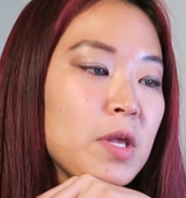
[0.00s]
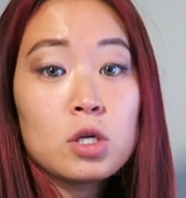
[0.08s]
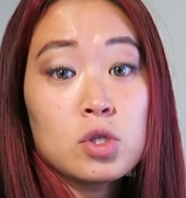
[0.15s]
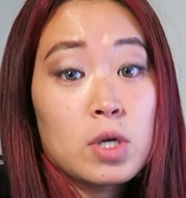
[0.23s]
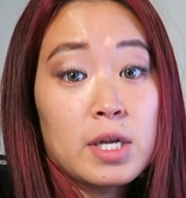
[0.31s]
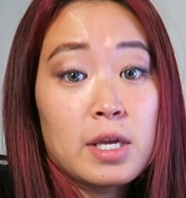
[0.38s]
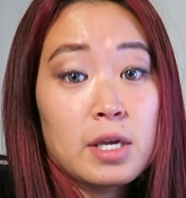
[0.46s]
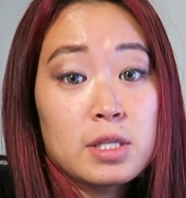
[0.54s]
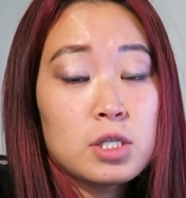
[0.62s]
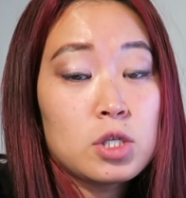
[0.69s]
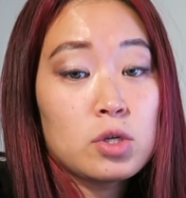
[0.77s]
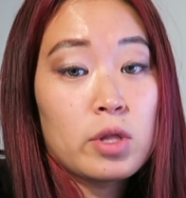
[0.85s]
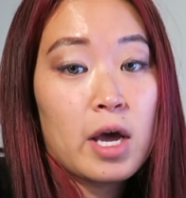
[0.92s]
so I didn't get
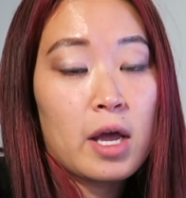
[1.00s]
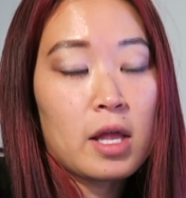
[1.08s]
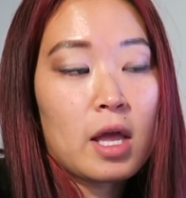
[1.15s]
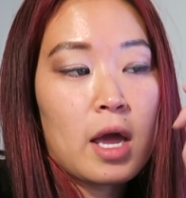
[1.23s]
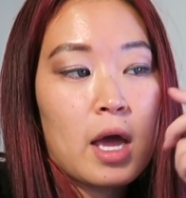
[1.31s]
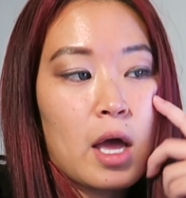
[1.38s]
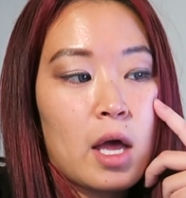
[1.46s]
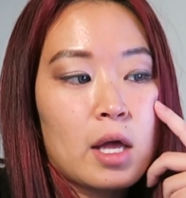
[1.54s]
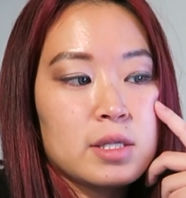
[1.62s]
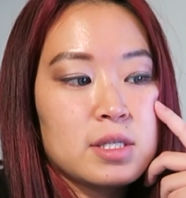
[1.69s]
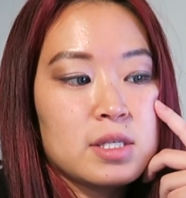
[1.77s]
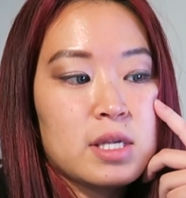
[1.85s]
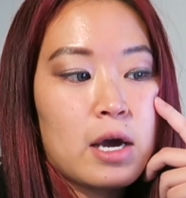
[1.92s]
to do that,
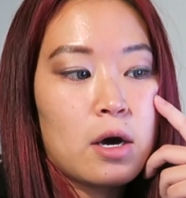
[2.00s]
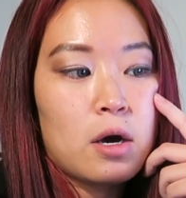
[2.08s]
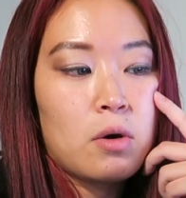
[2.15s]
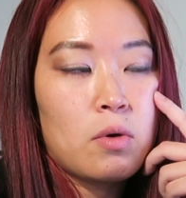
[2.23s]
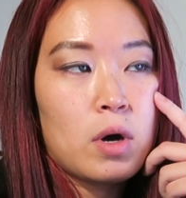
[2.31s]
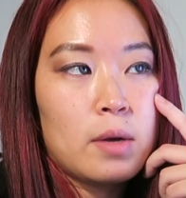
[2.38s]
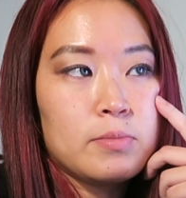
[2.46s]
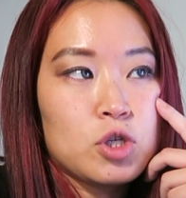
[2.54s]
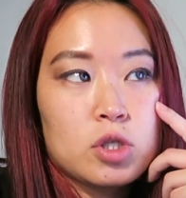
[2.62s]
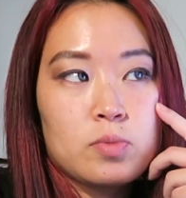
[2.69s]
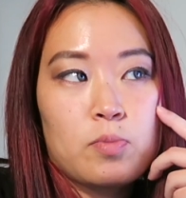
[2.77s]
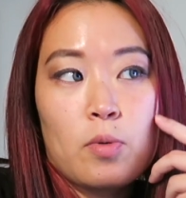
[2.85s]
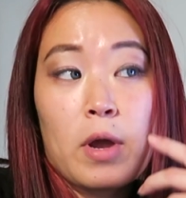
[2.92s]
and now I'm
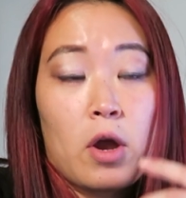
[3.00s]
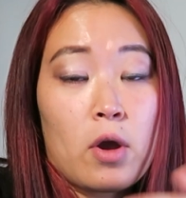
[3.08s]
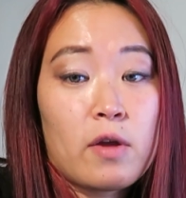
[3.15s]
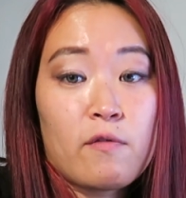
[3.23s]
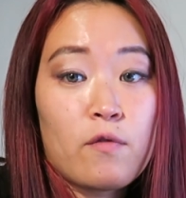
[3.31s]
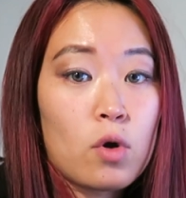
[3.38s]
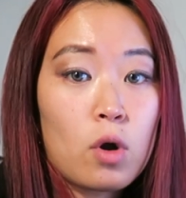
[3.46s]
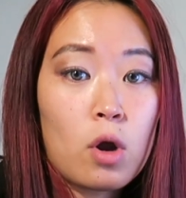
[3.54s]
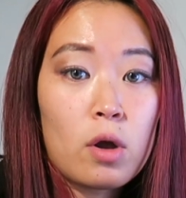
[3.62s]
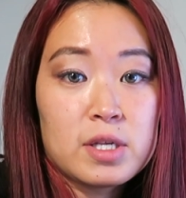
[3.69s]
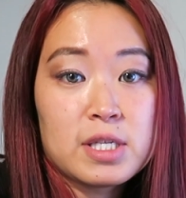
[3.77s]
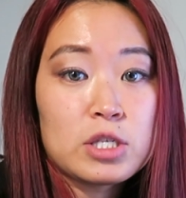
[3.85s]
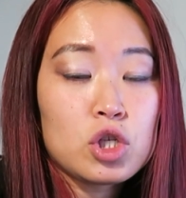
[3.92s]
just preparing for
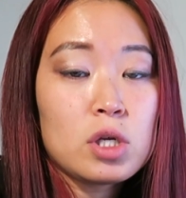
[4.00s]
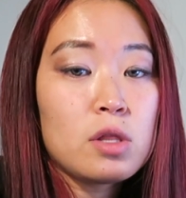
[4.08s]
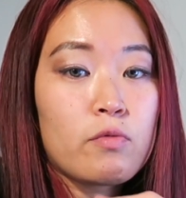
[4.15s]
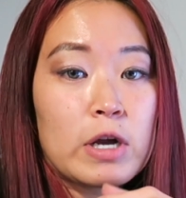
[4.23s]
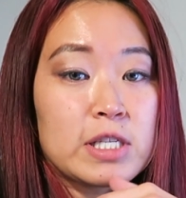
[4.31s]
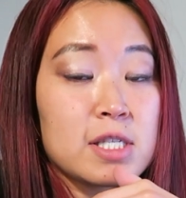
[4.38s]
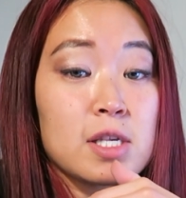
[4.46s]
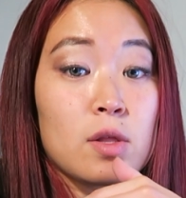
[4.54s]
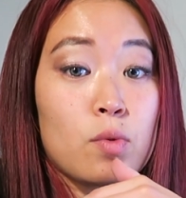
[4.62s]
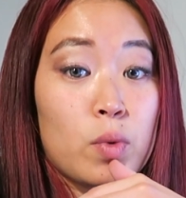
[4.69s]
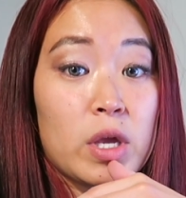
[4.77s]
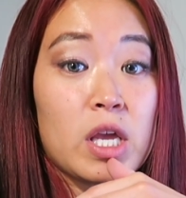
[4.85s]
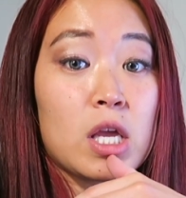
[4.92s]
essentially the rest of the
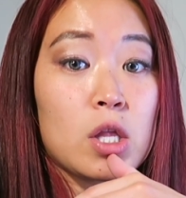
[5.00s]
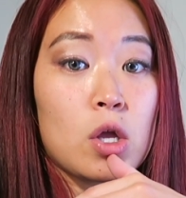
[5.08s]
week,